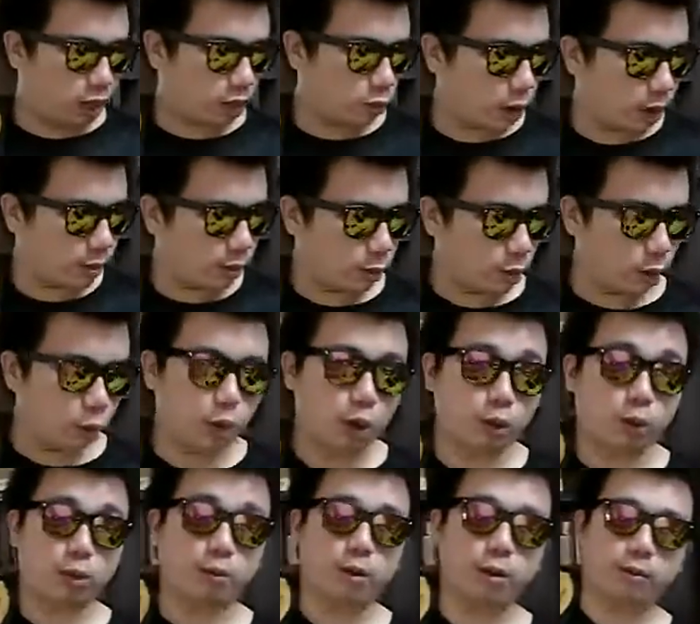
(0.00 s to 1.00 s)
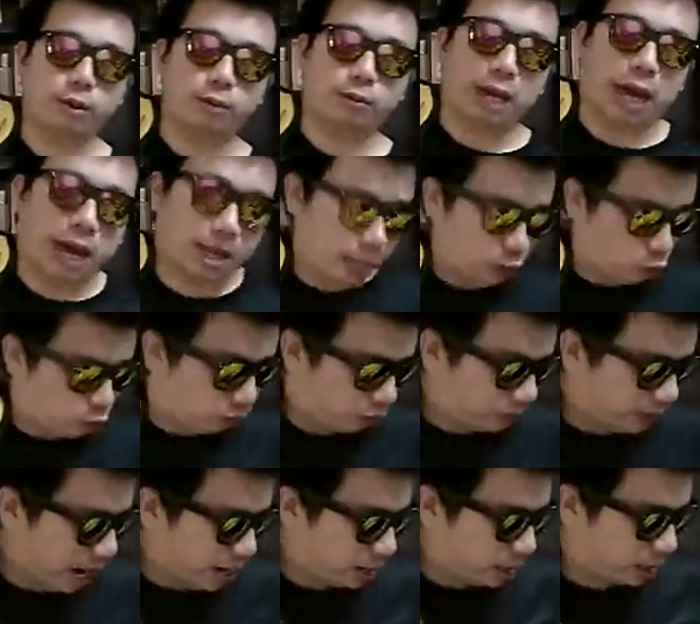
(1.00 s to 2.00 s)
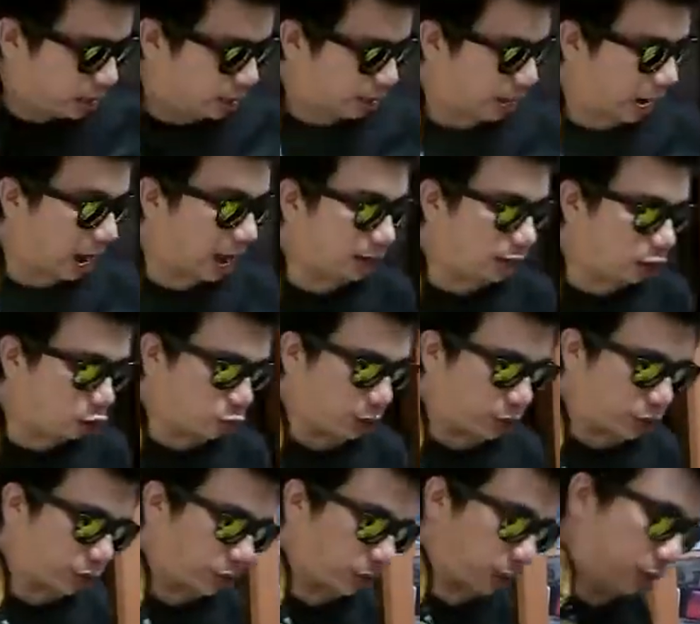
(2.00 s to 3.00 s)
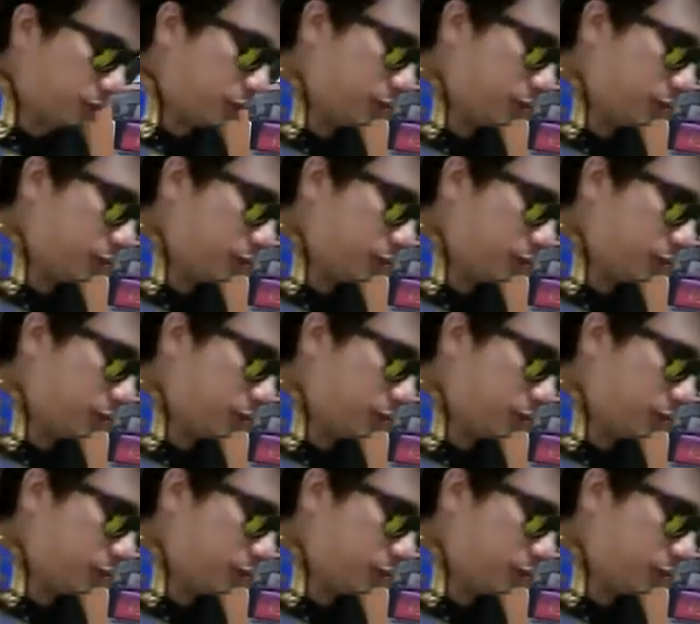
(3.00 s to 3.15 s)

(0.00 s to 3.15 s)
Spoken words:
wait. I need to find the other question.